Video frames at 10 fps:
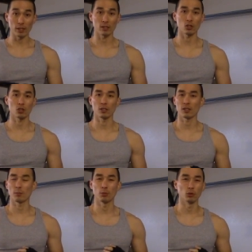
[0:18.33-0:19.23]
such as
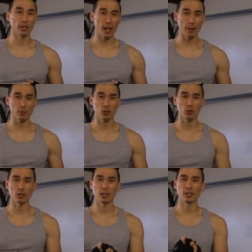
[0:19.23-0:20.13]
a pulled
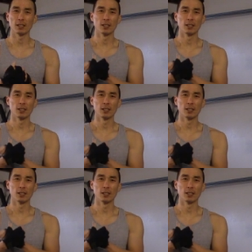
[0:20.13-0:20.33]
hamstring,